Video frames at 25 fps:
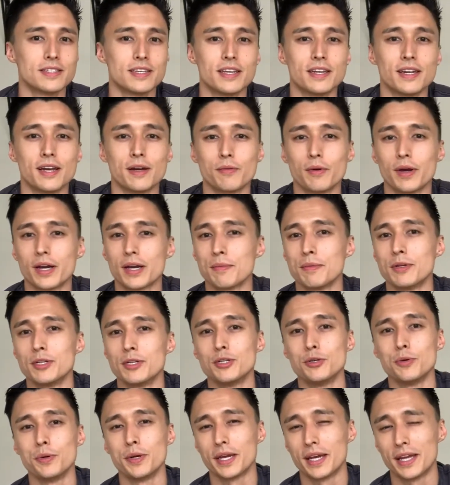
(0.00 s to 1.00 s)
and I recommend
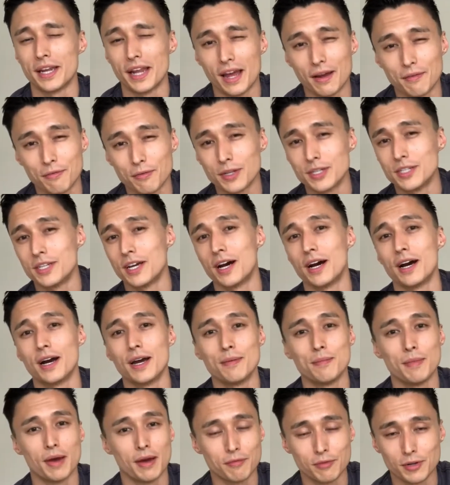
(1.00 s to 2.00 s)
doing it every
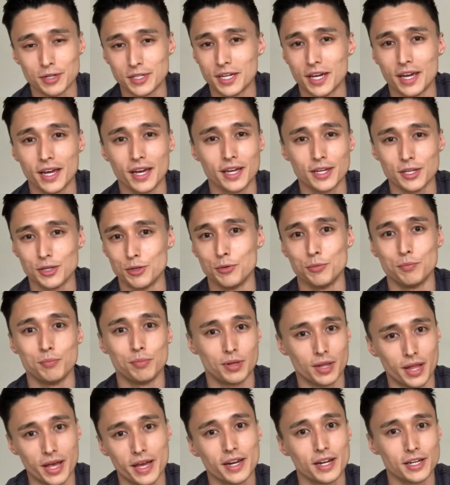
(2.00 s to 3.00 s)
time, every day you
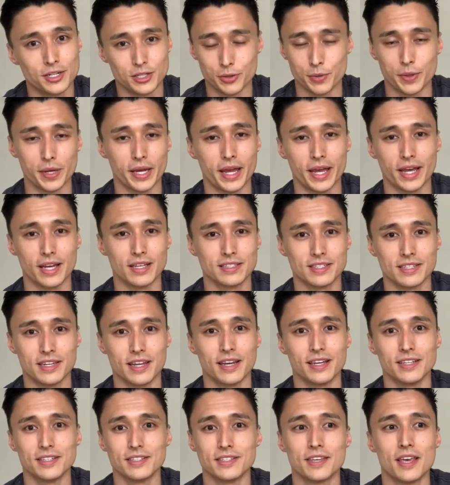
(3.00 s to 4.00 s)
plan on doing
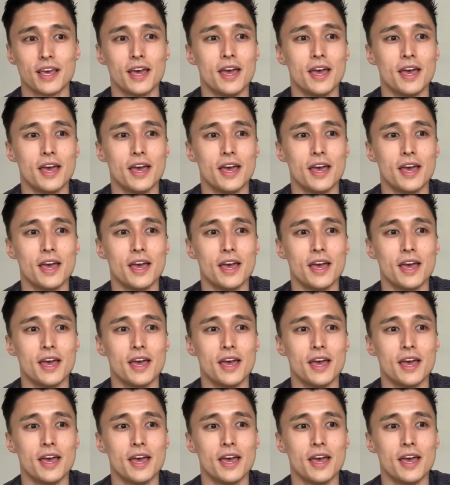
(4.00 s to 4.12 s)
handstands,